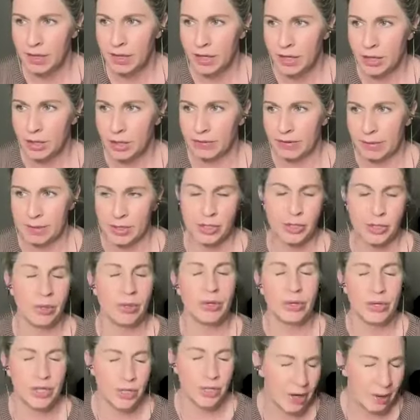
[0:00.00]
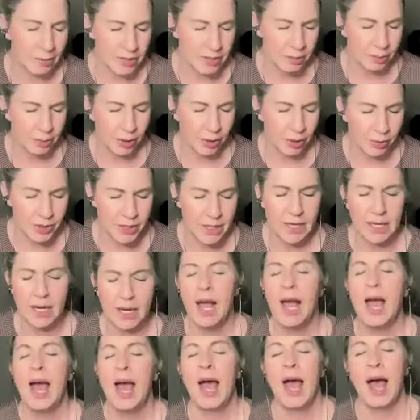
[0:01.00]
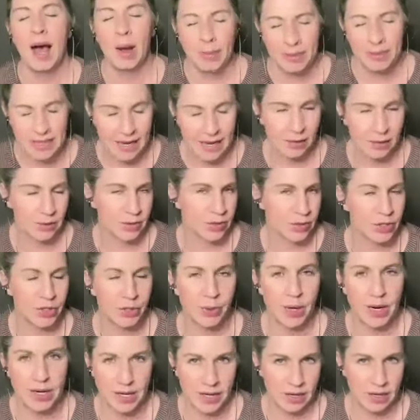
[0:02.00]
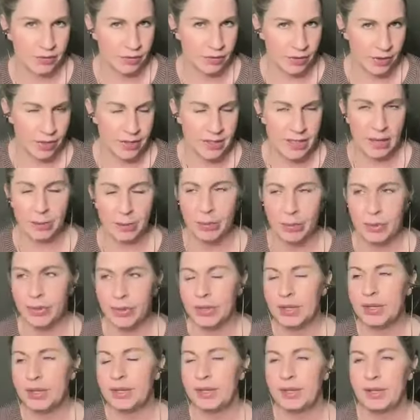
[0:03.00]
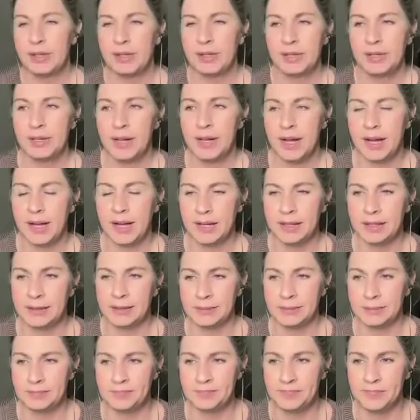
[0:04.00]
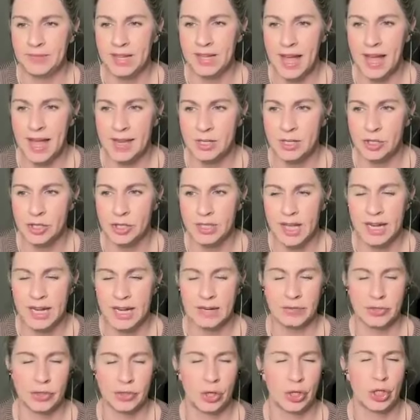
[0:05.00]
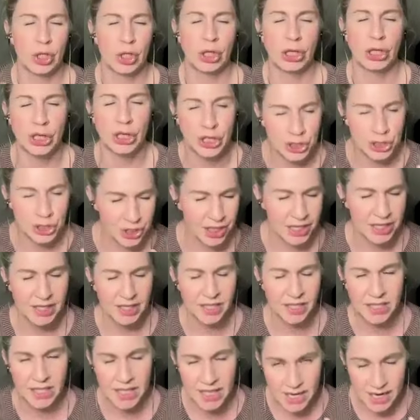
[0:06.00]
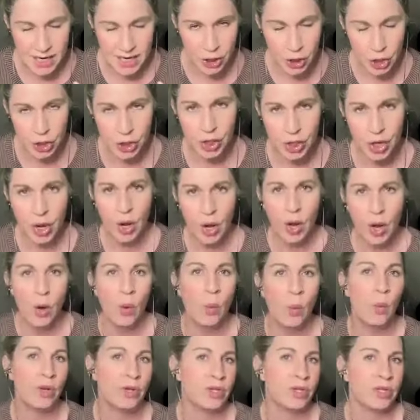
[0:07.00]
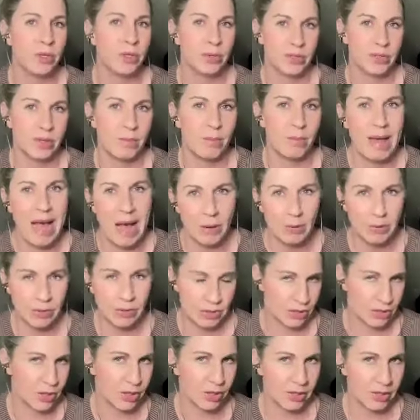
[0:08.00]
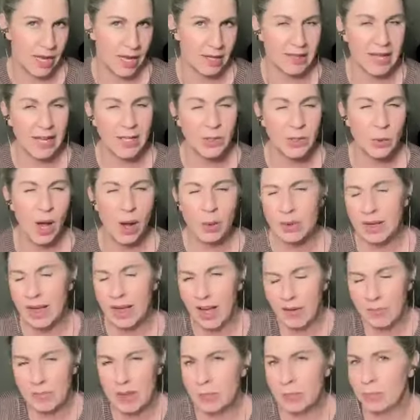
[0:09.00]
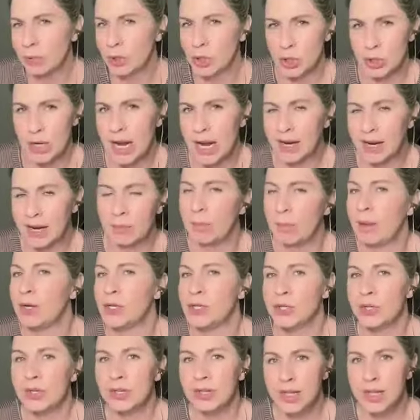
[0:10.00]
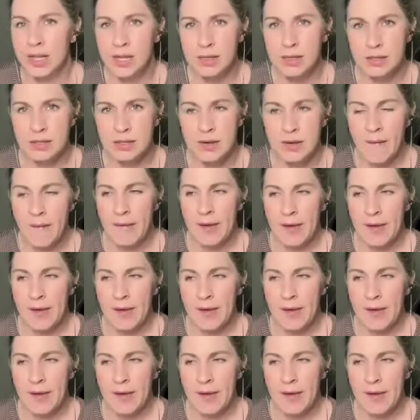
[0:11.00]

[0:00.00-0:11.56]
going to do 30 grams of protein, how many ounces do I need, for example? And just kind of start to learn and teach what do those amounts look like. That's why we have people track and measure things